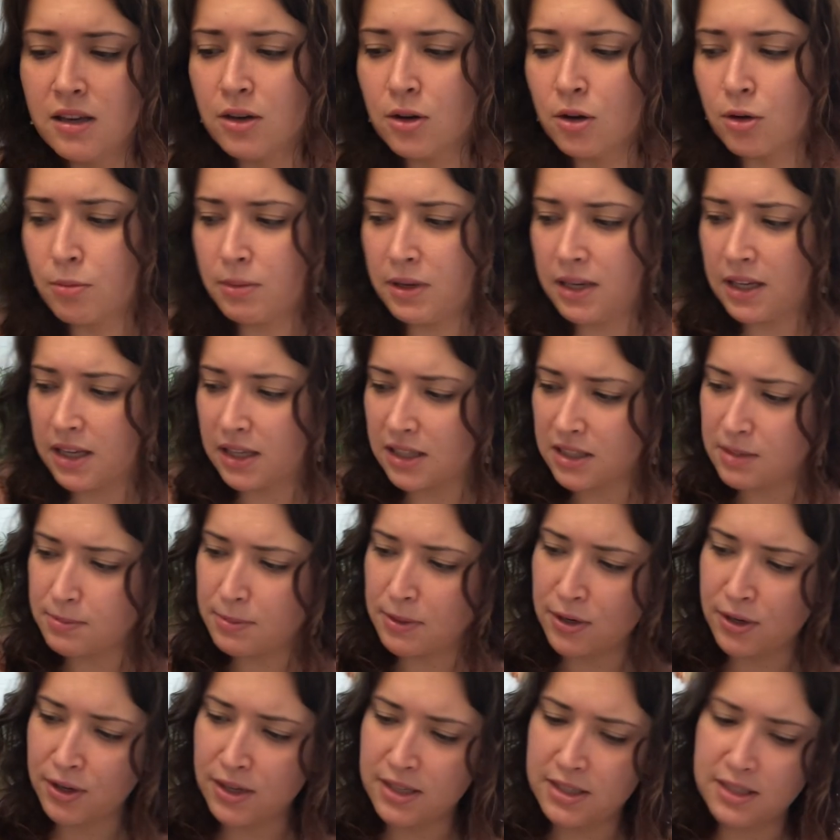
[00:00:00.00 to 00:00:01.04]
or being
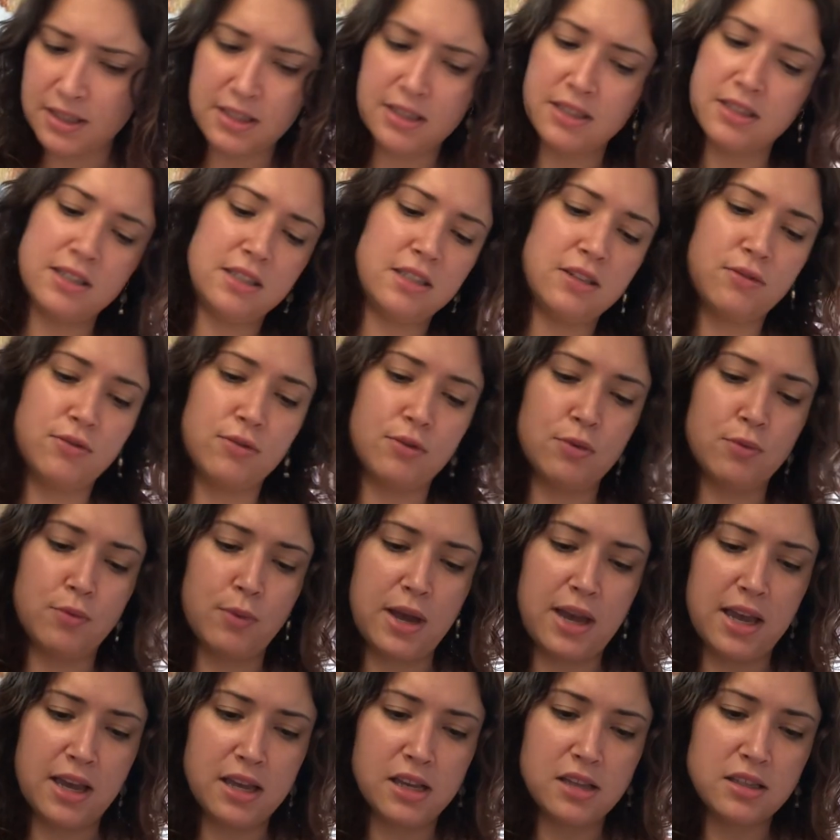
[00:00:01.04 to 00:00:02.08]
experienced in different
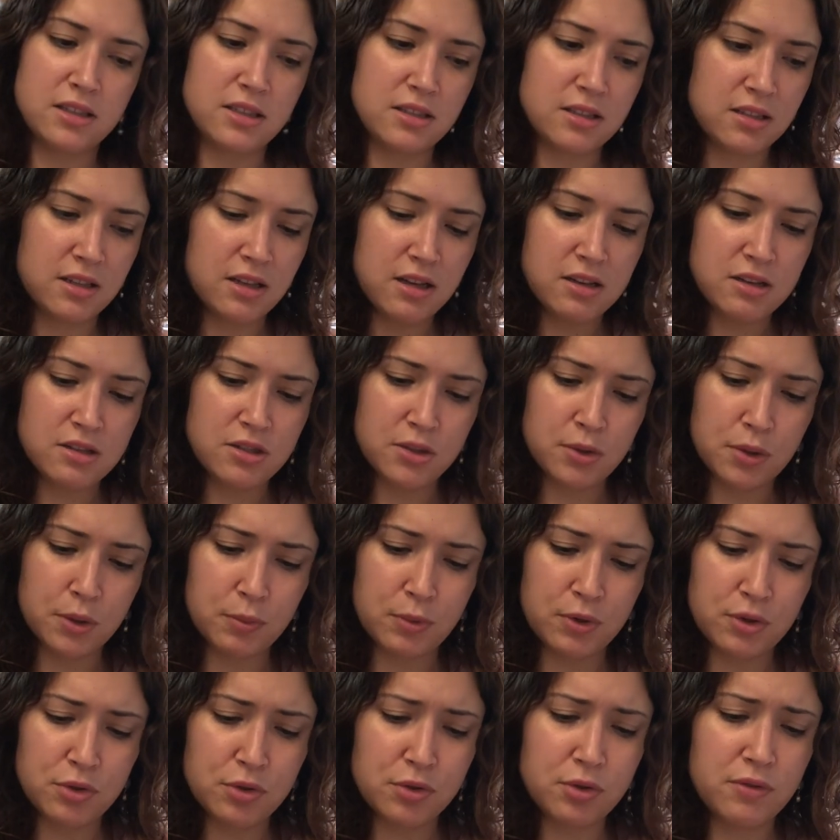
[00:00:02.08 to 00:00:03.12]
ways. So I
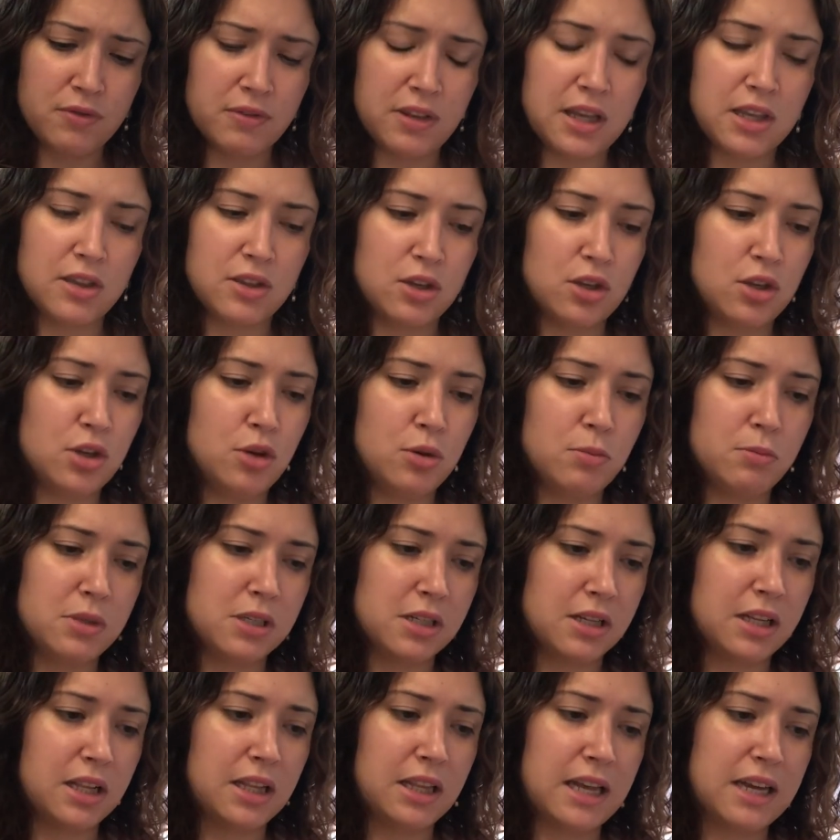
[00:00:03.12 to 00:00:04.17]
wonder if like the human
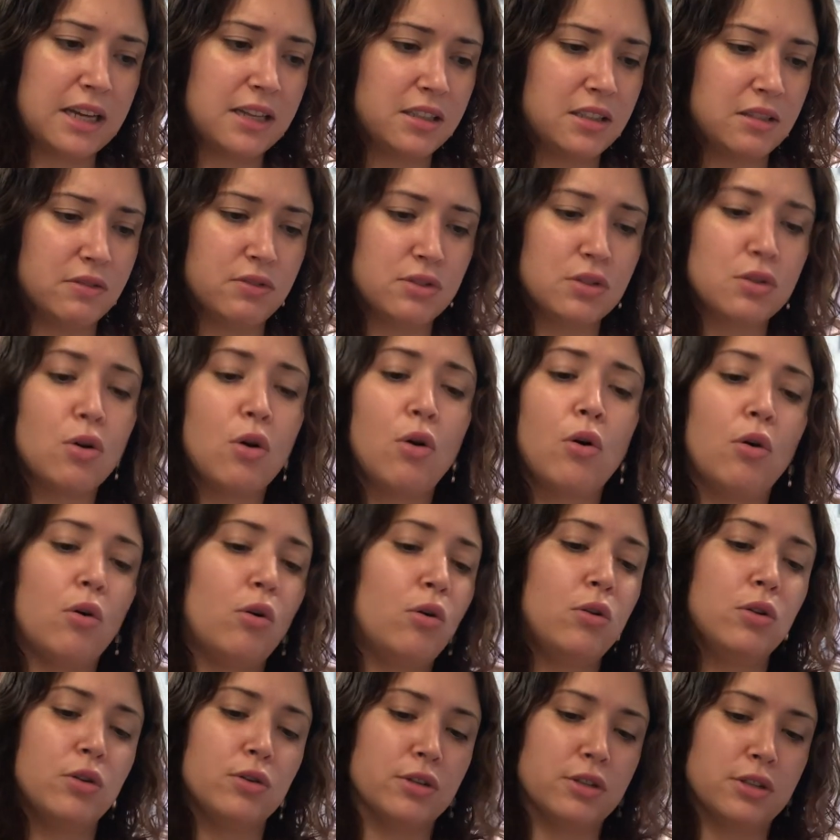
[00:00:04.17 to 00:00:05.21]
collective
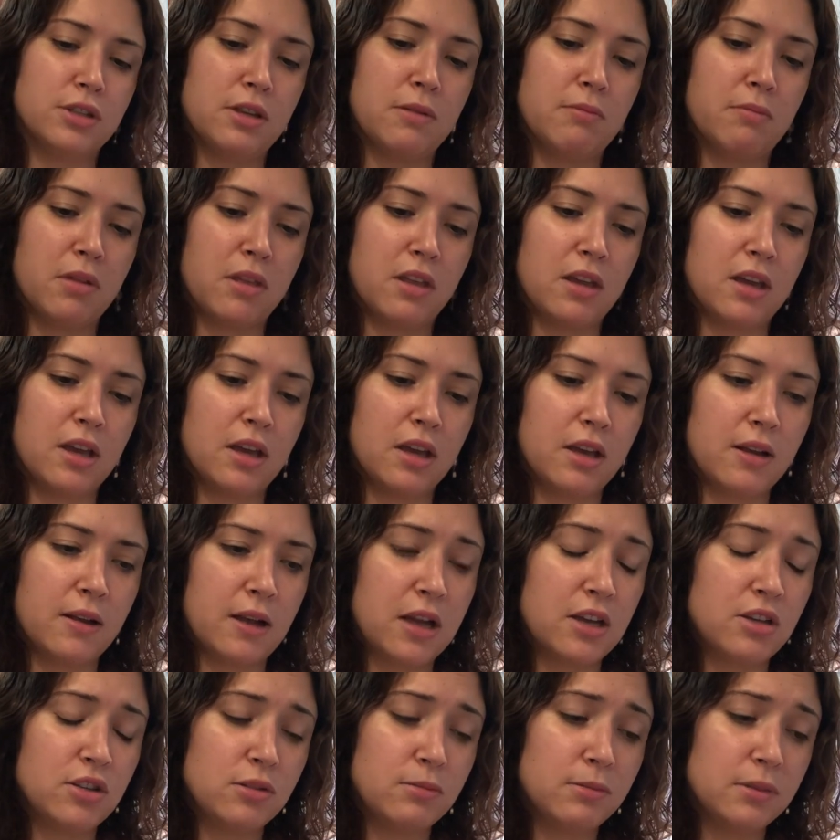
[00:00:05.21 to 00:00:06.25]
soul or something.
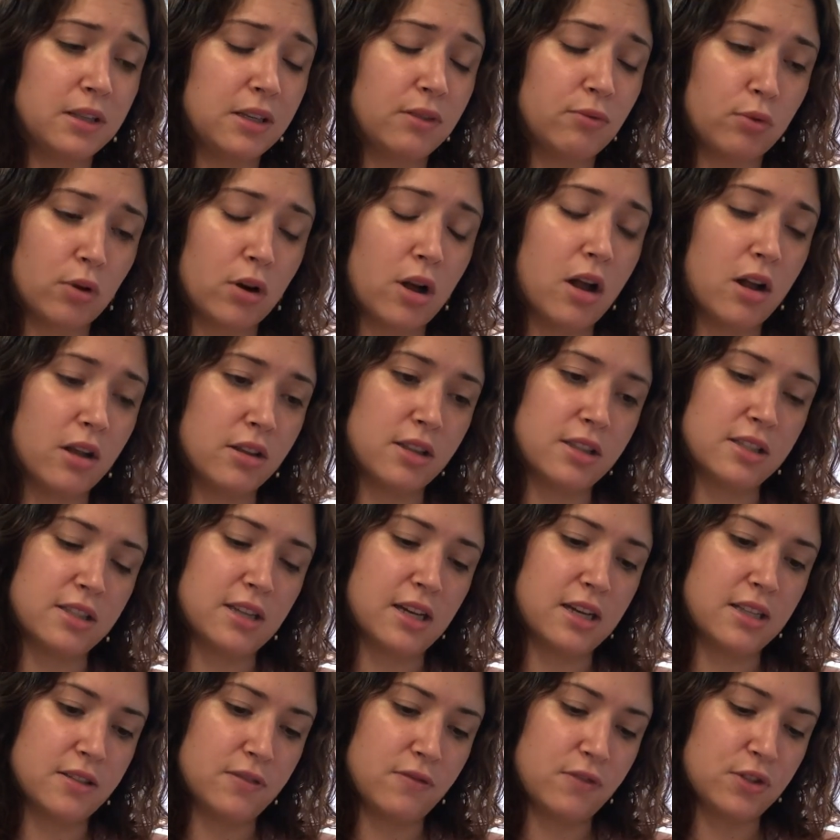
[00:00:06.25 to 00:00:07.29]
I do believe we're all the
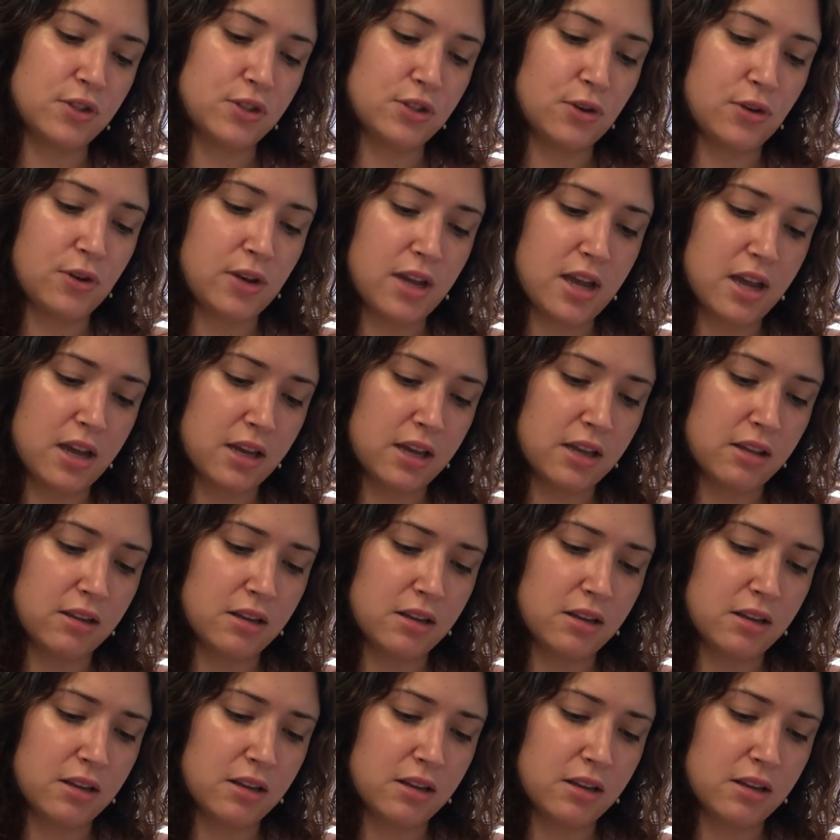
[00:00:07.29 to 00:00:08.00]
signs of the zodiac, and